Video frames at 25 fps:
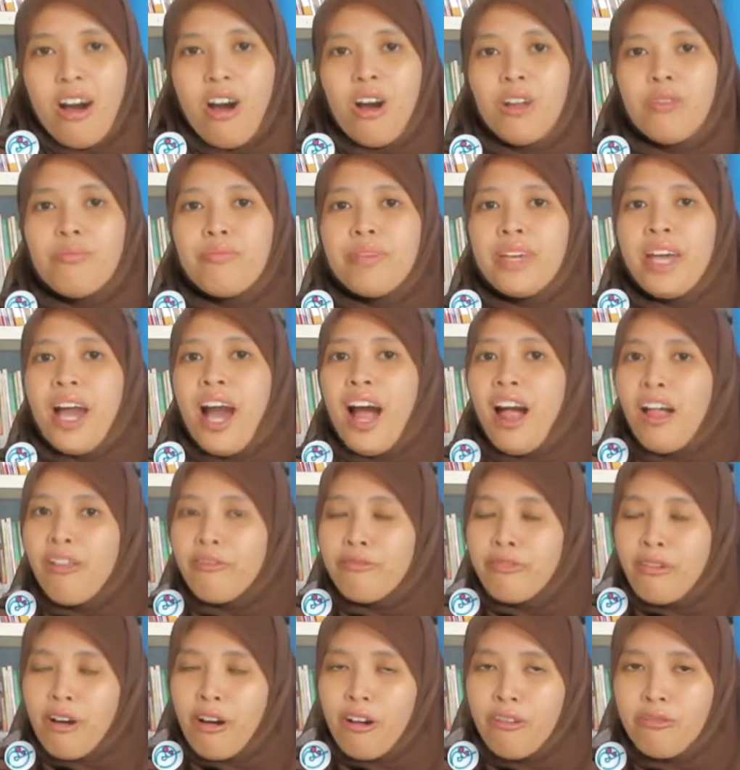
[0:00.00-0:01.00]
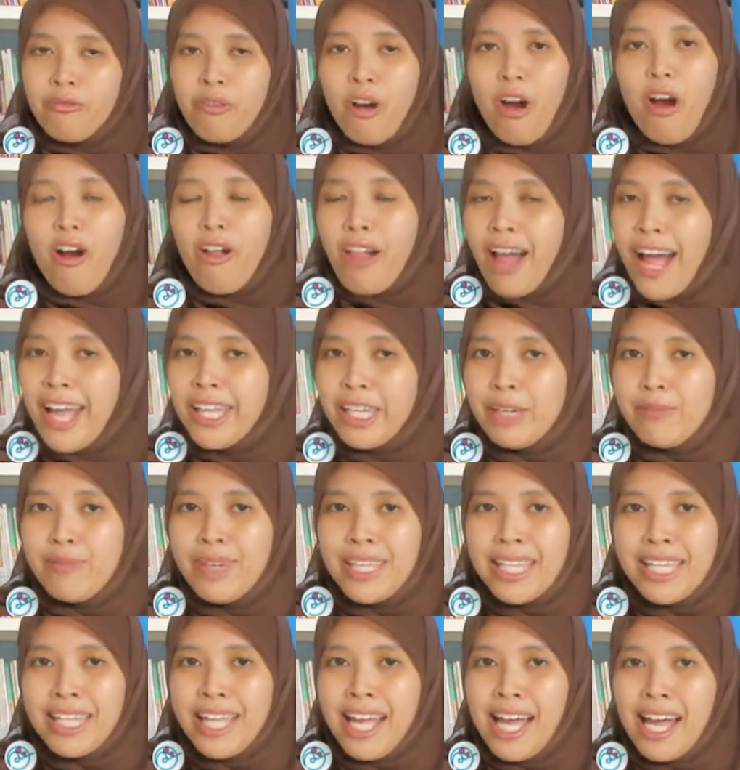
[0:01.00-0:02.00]
On behalf of all Adik
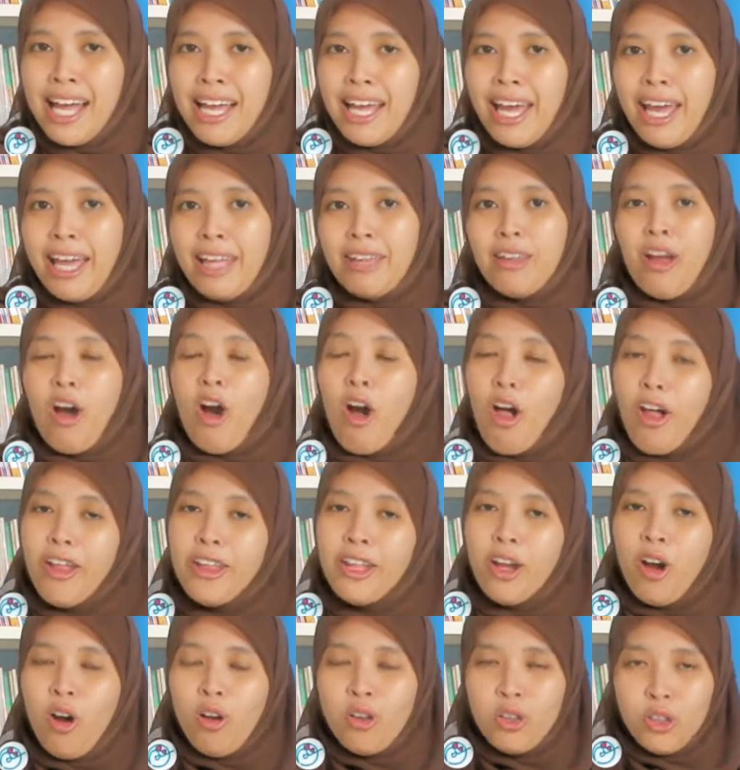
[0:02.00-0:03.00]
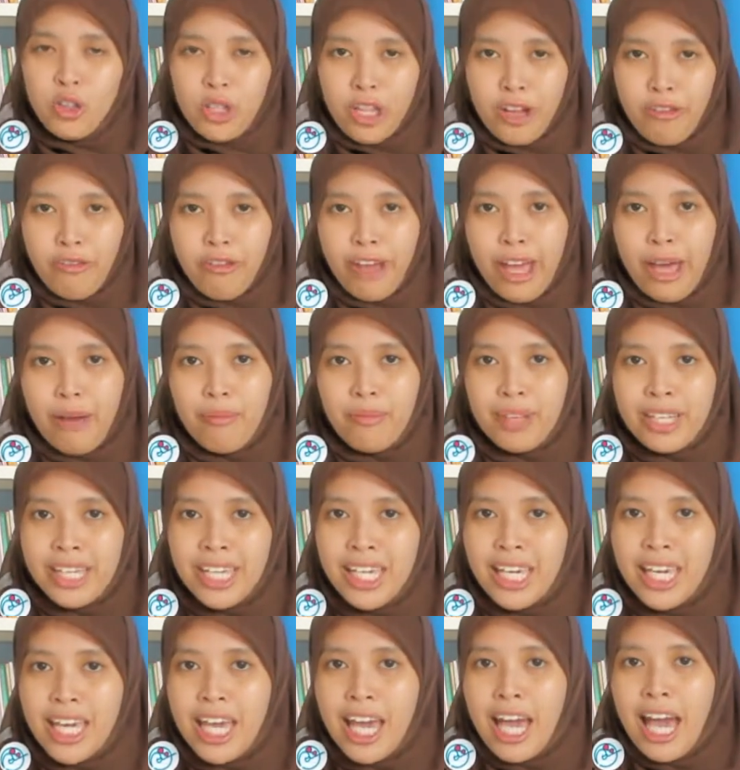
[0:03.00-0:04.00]
Bintang and all the Hoshizora
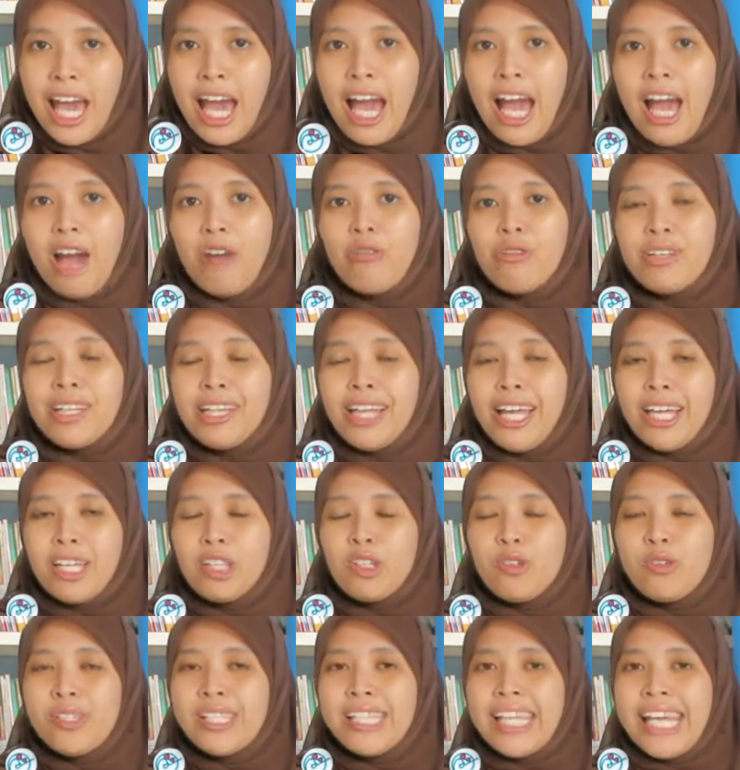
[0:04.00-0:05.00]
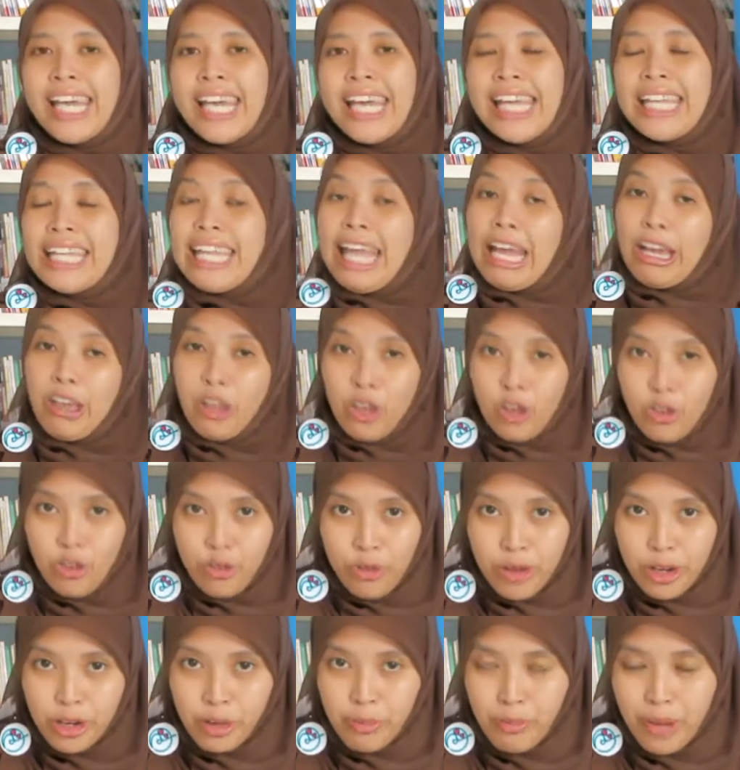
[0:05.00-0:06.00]
family, I would like to say thank
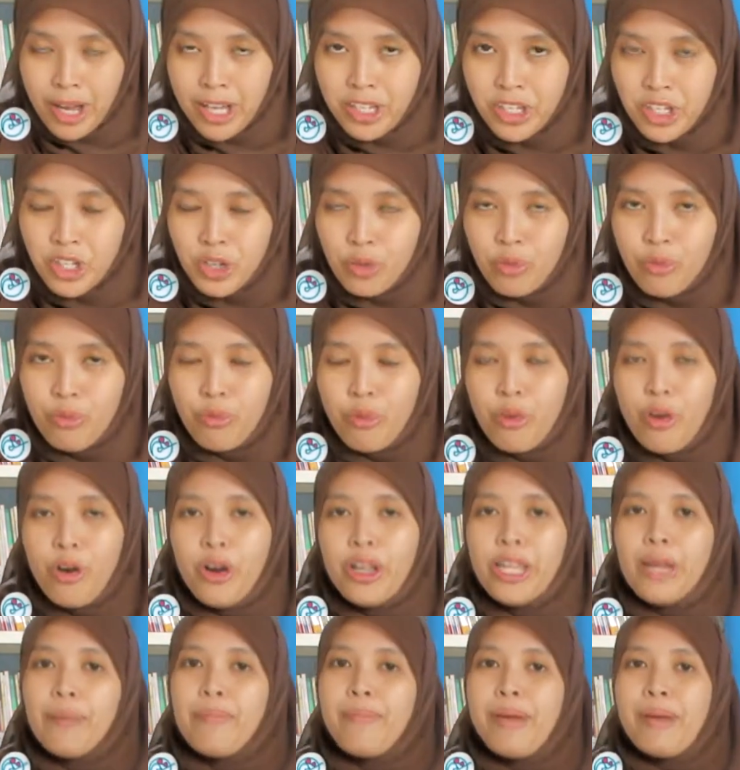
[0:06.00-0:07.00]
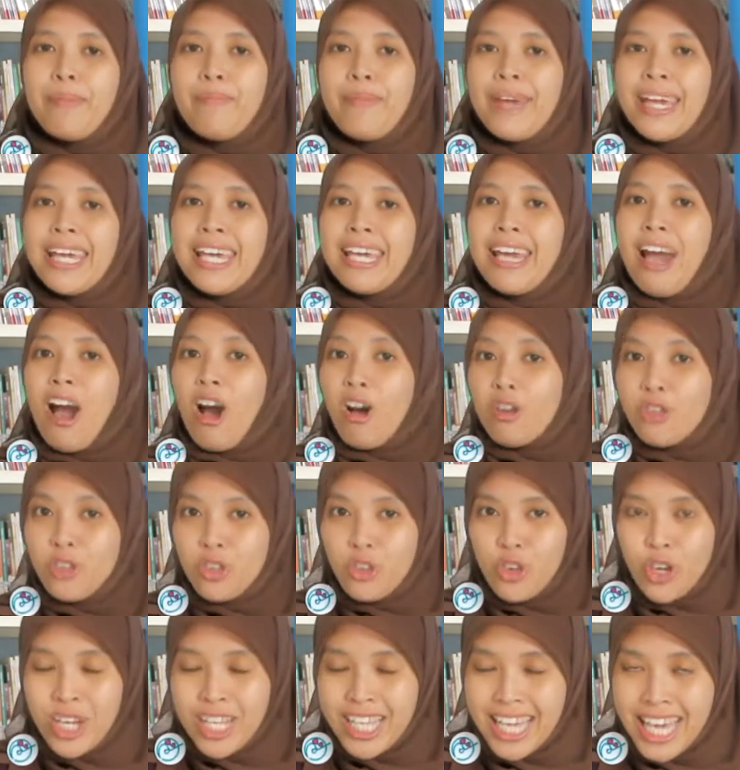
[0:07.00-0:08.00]
you very much for the PPIA
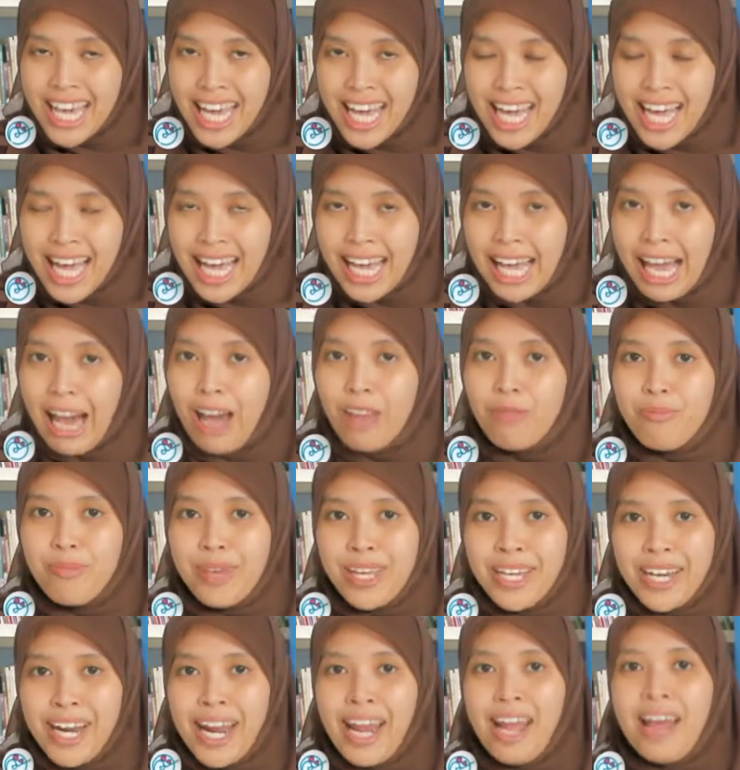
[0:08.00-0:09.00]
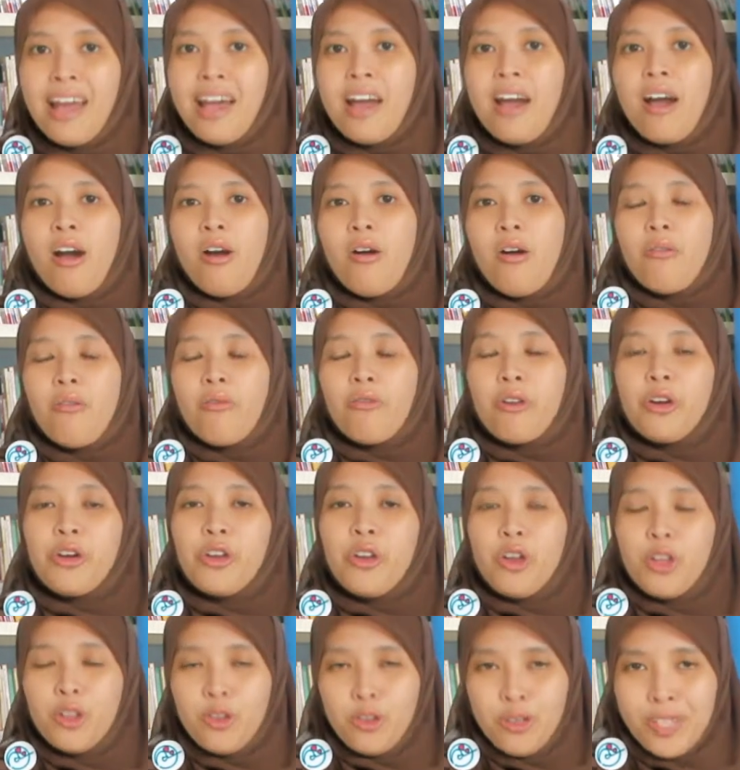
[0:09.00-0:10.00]
Australia, Canberra,
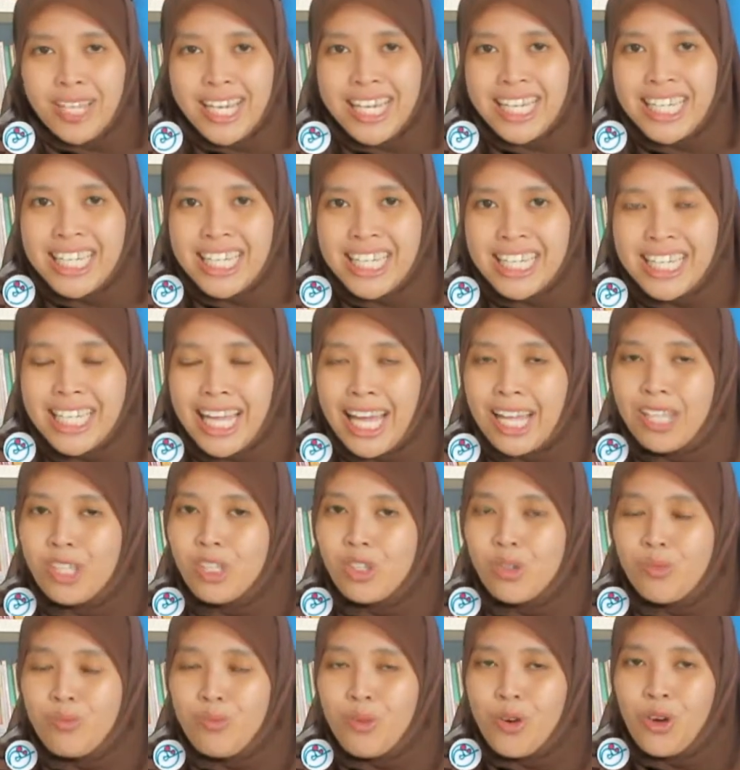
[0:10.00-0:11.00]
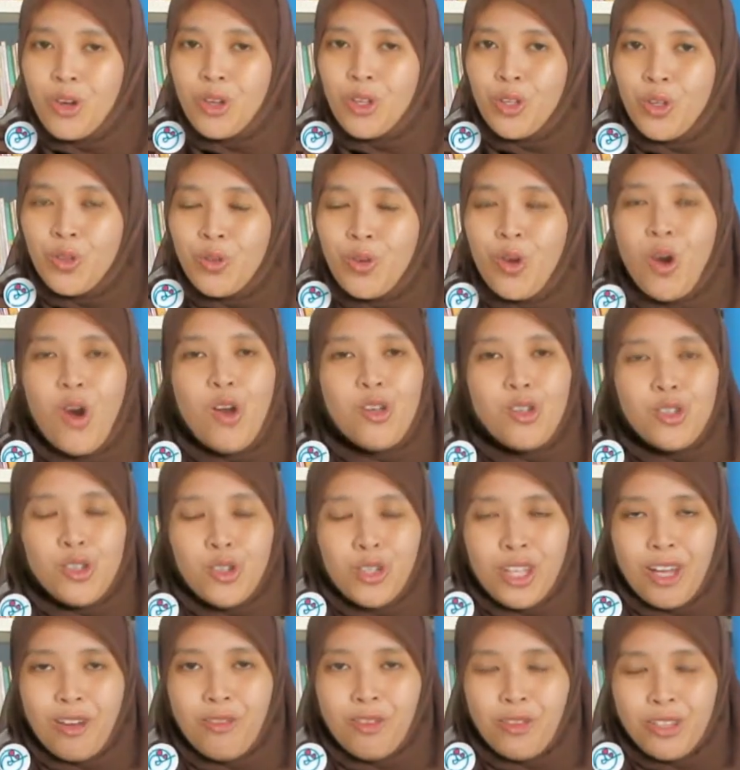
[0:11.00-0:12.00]
for your donation and support to
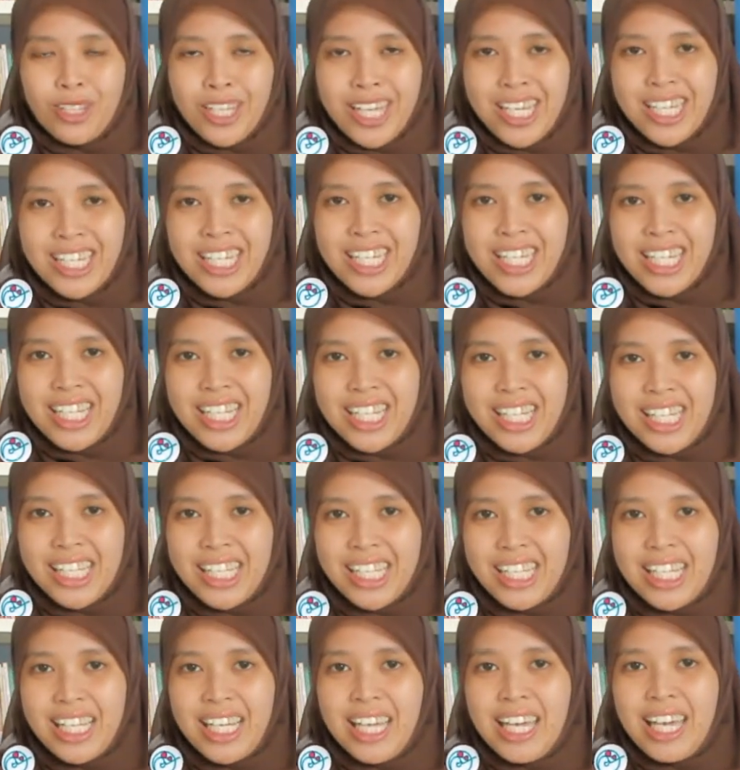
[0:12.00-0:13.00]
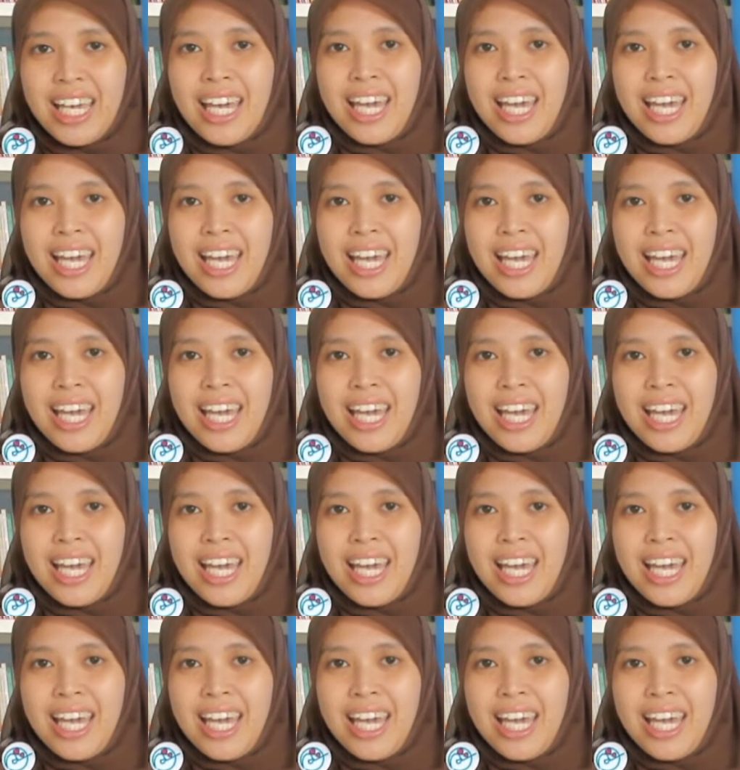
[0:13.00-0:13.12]
Hoshizora Foundations.